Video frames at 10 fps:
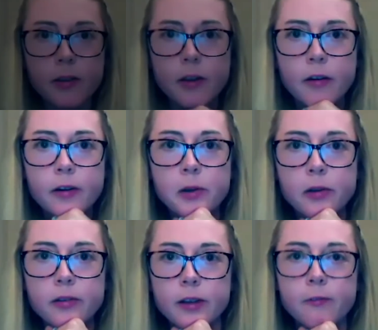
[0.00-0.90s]
did the Curragh
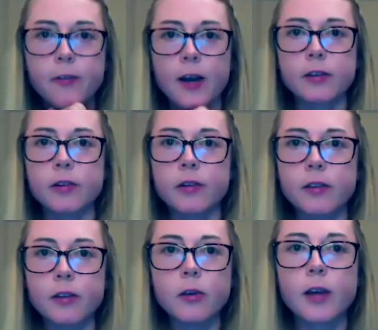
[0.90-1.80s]
Mutiny factor
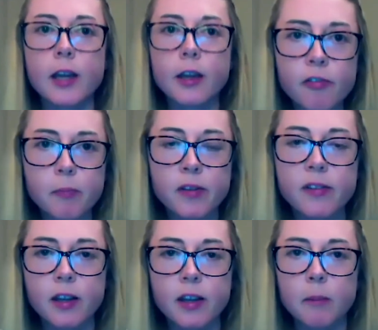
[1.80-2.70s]
into the UK government's
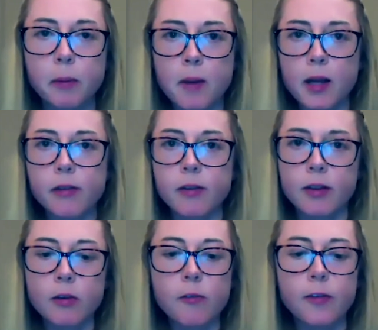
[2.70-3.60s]
thinking about
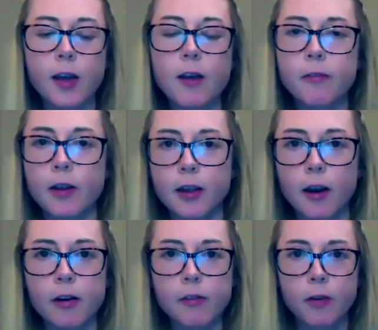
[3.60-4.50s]
managing the UVF and the
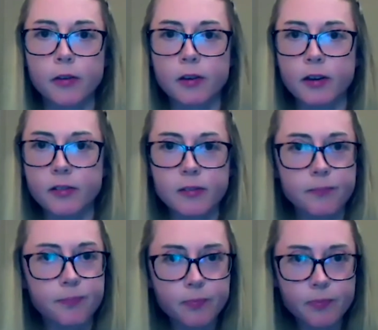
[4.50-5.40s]
Irish Volunteers?
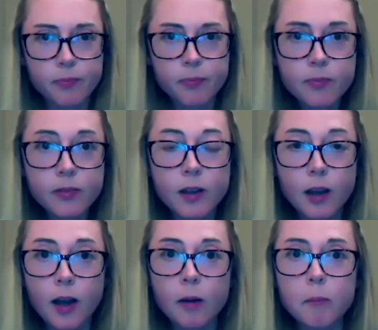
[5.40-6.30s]

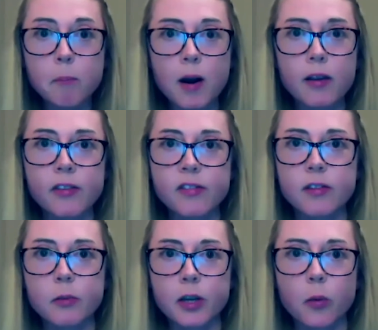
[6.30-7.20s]
Mark, this is
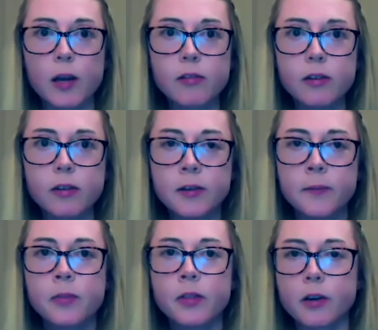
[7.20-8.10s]
a great question.
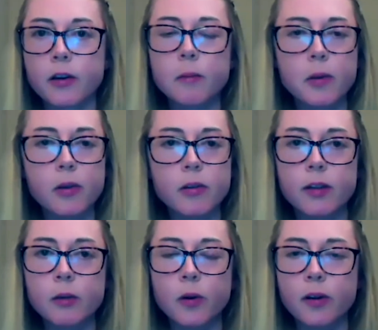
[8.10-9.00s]
The Curragh
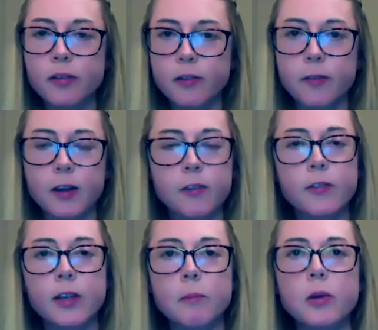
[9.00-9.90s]
Mutiny was
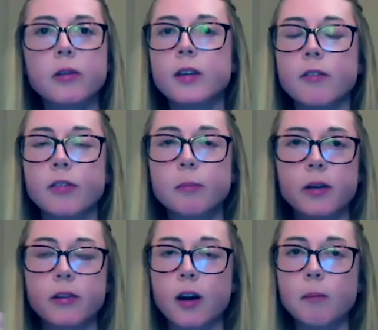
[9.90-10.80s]
effectively a mutiny of the
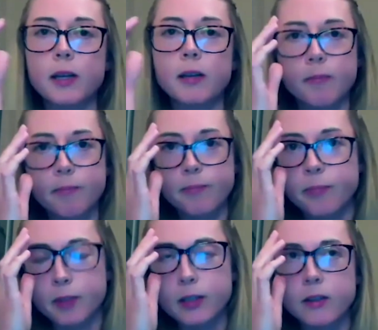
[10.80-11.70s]
British Army
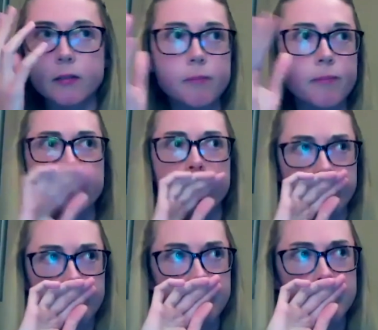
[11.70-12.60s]
in
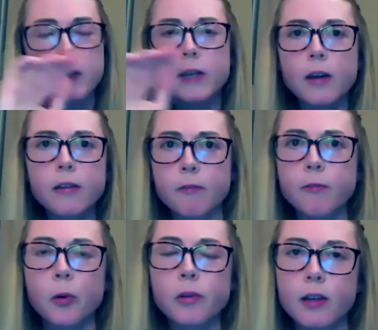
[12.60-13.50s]

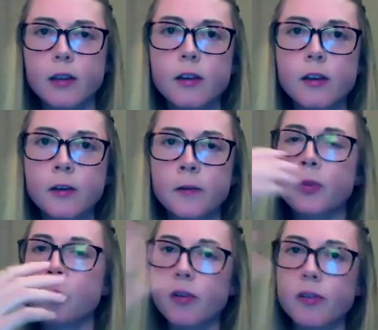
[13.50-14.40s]
mid-1914,
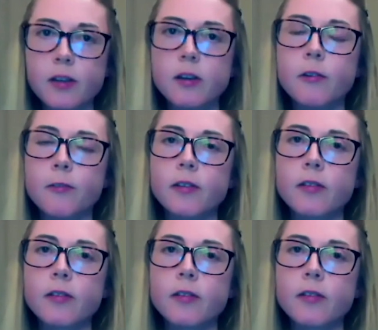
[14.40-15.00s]
where senior